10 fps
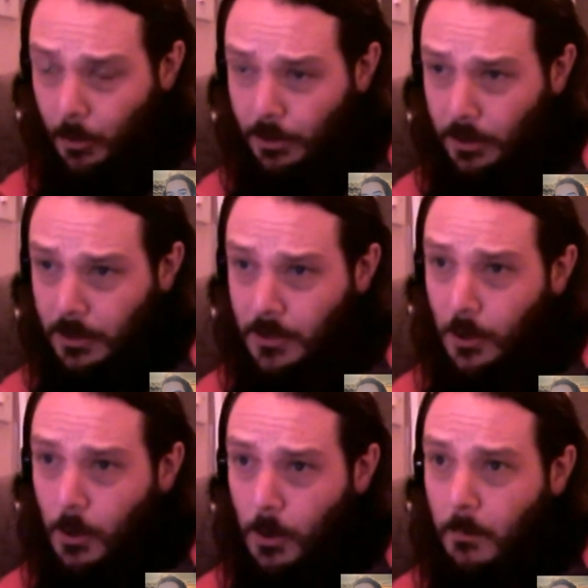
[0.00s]
Also to
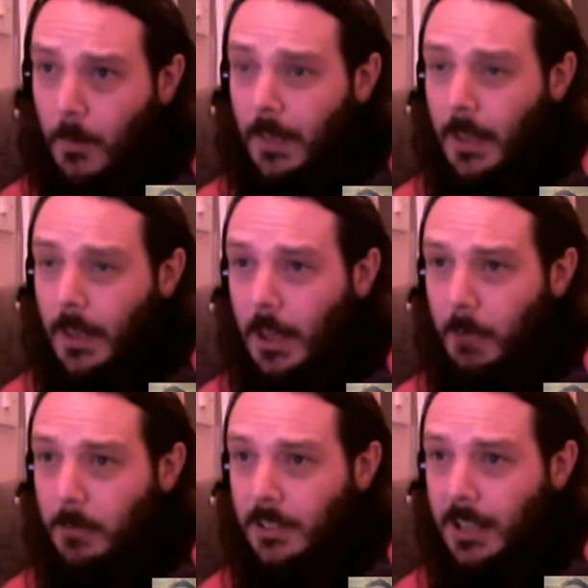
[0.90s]
Tom,
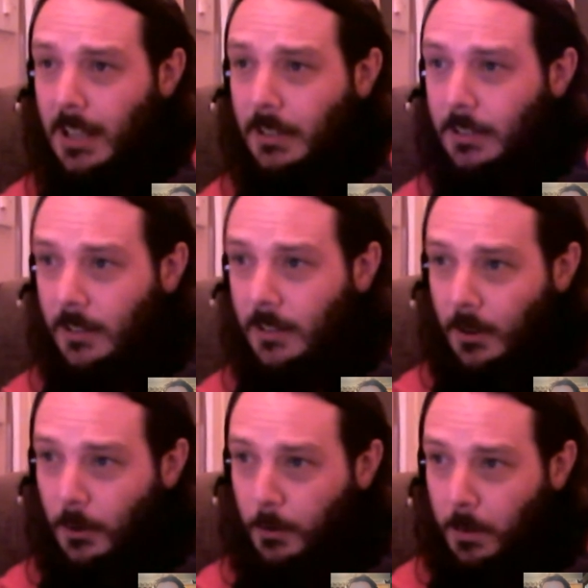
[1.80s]
Mr. Canton,
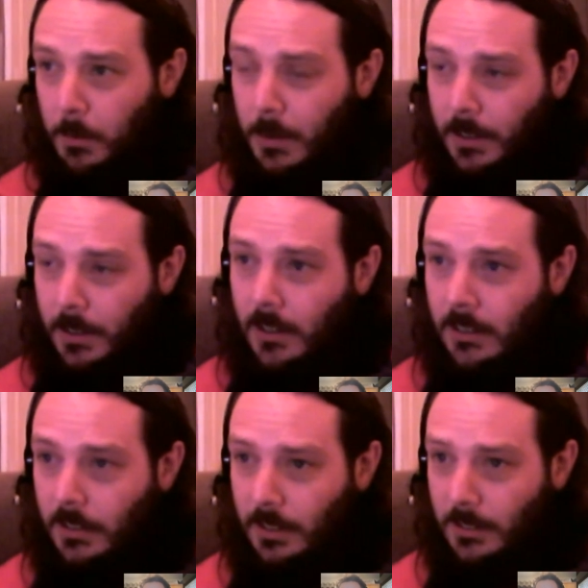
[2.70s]
who will probably be listening
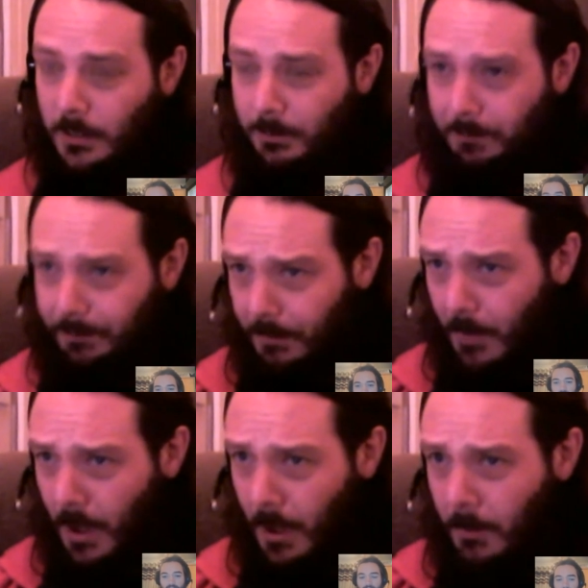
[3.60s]
to this.
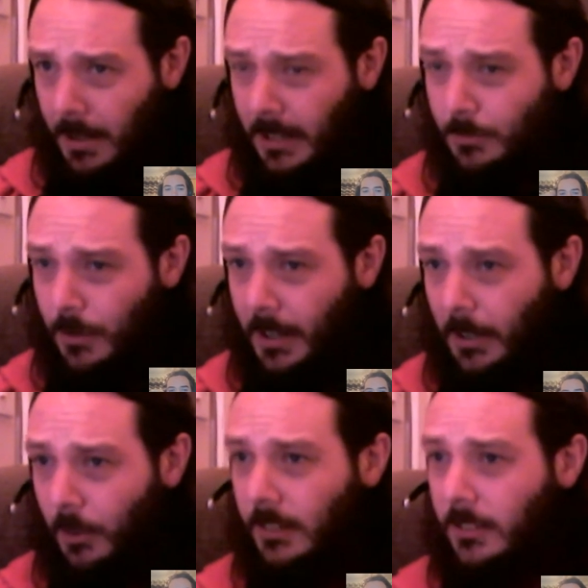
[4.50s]
He's running
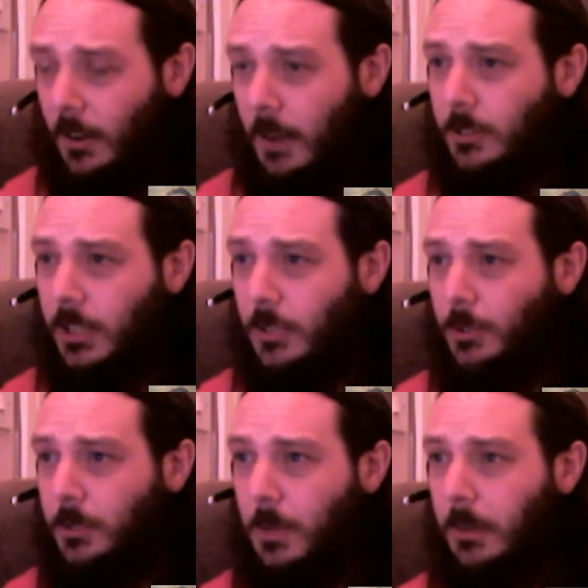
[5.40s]
our Instagram
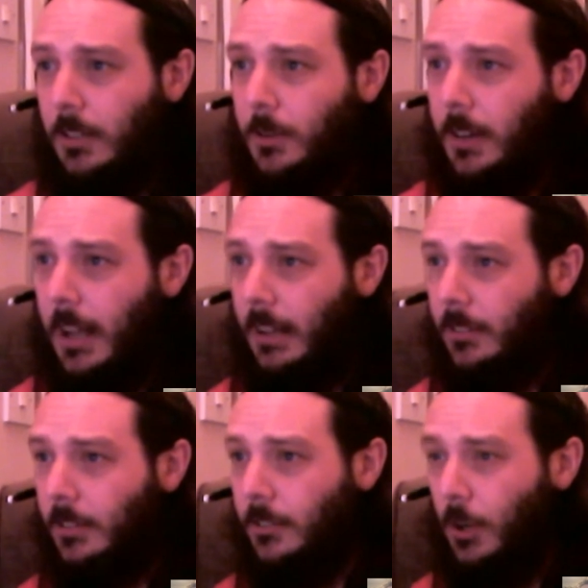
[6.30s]
channel at the moment. He's doing an
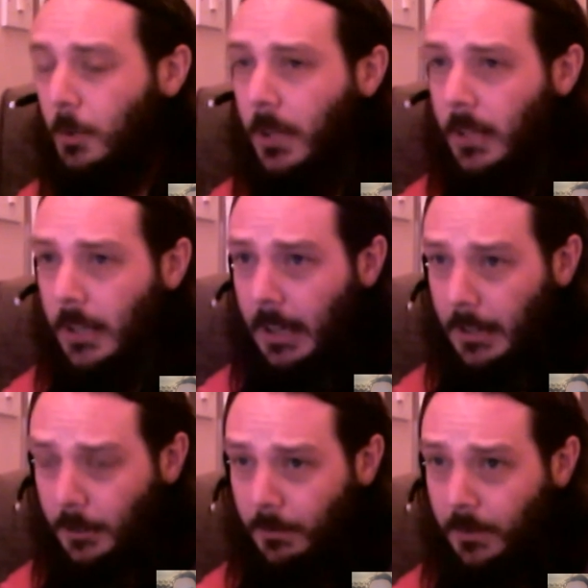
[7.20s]
excellent job.
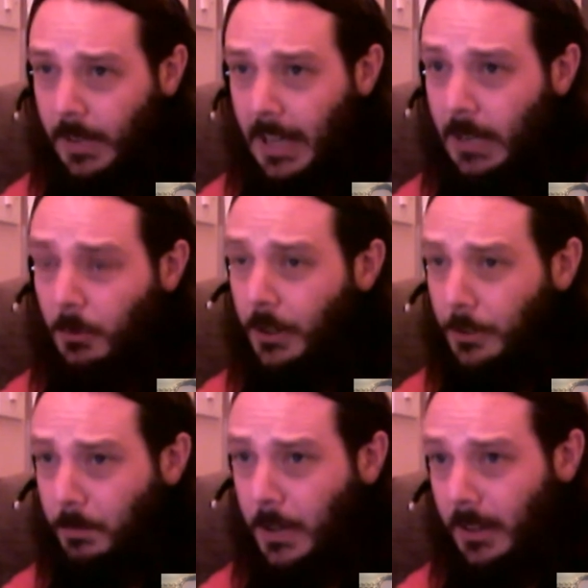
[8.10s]
And don't forget, anyone
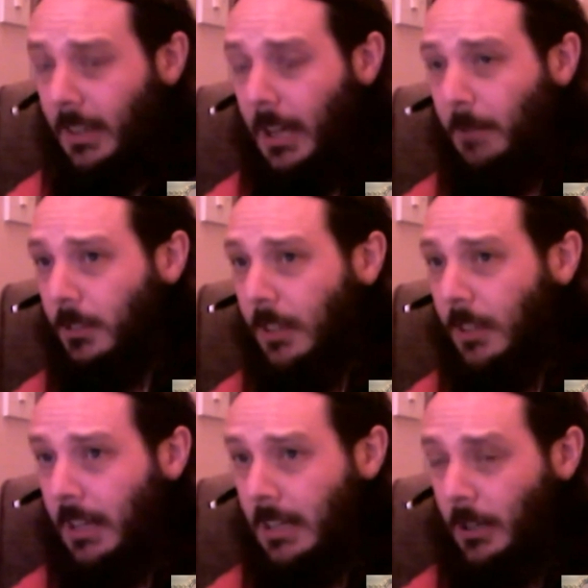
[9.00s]
that's been at the game
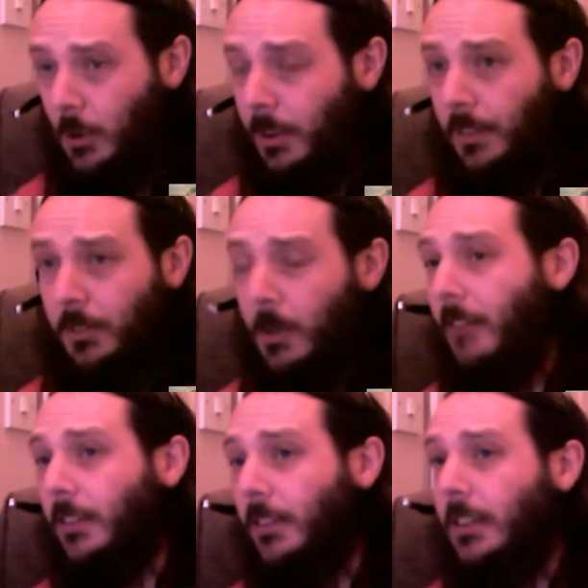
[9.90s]
today, or even if you
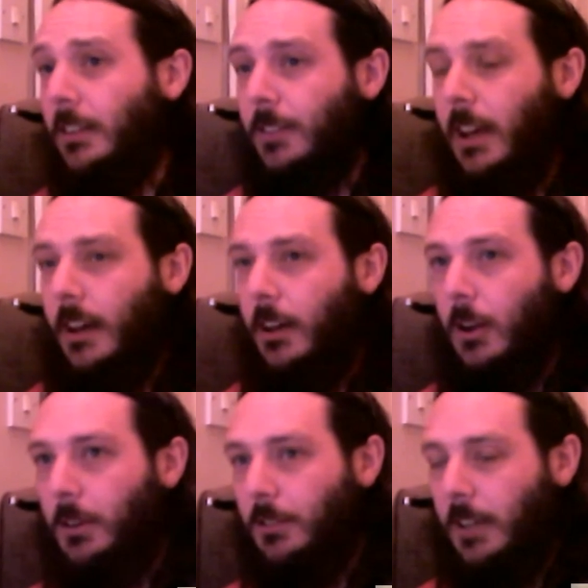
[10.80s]
haven't and you've sat at
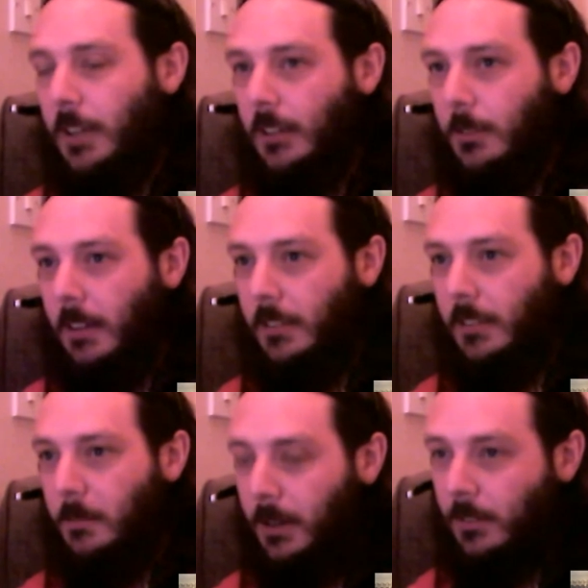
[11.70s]
home and you've taken some
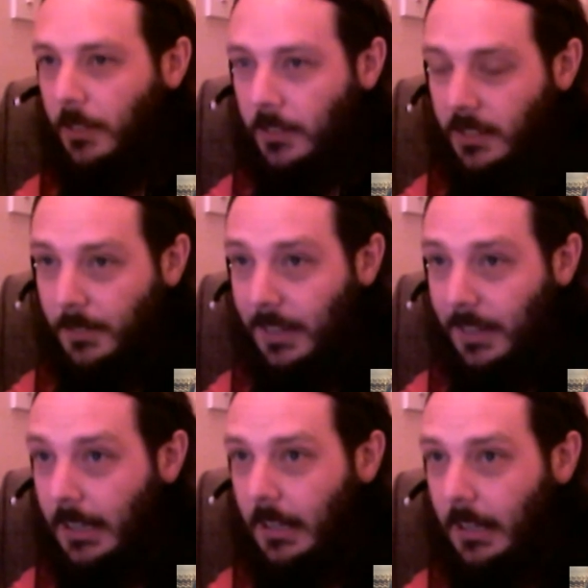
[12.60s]
excellent pictures of the
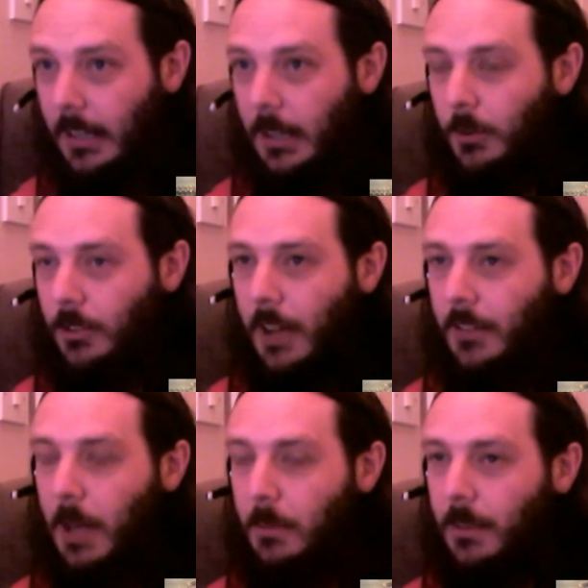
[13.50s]
TV, which I
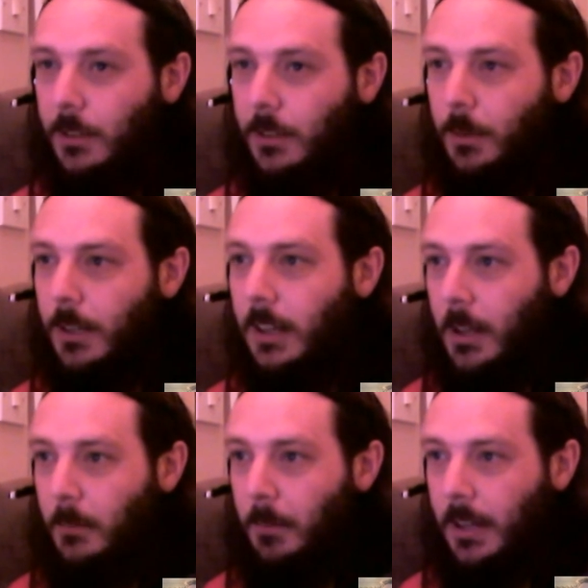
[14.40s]
have a habit of doing,
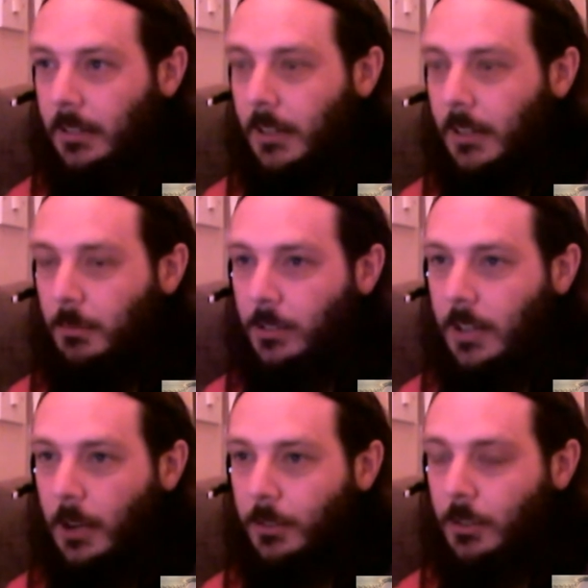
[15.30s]
please give him a
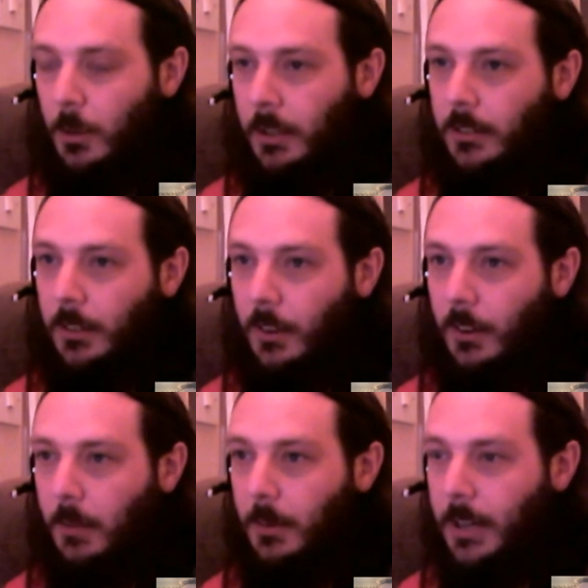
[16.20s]
shout to Tom on
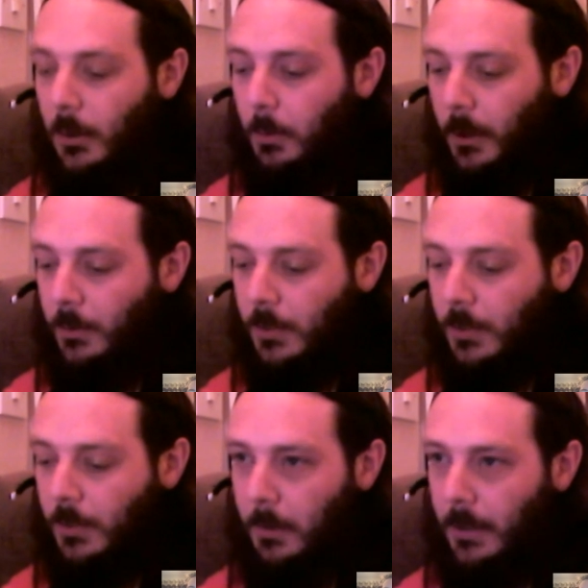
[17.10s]
Instagram and he'll post
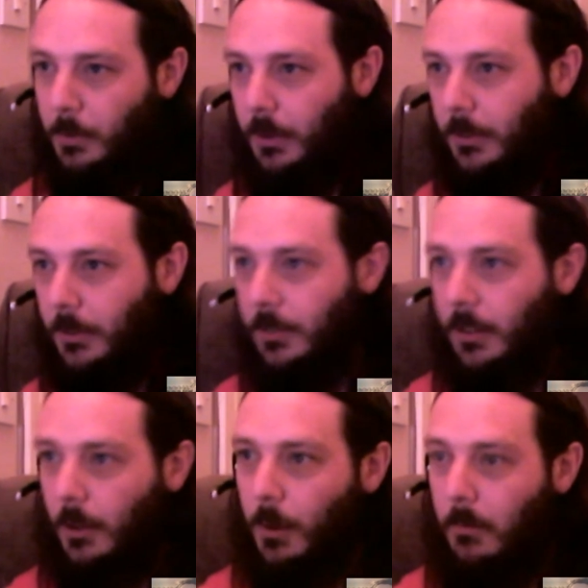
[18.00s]
up the best ones.
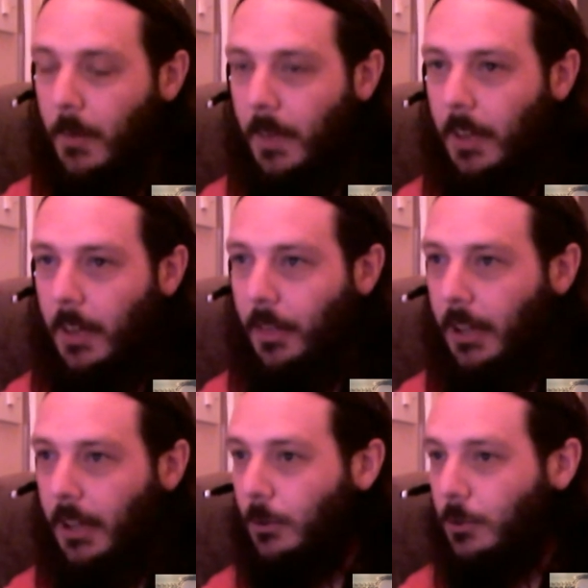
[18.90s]
So
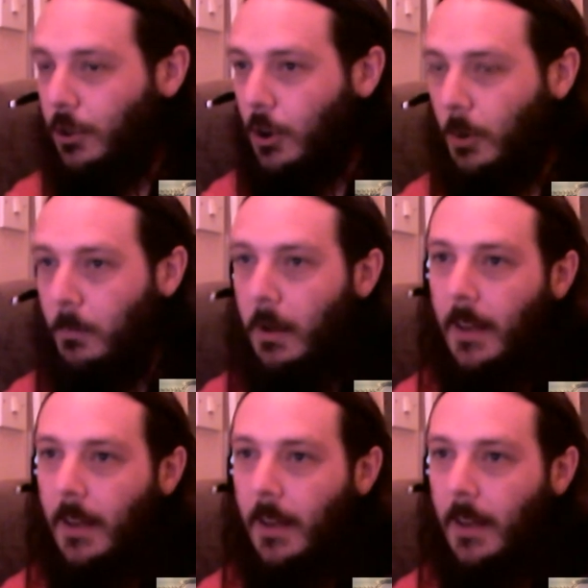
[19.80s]
thank you to Tom.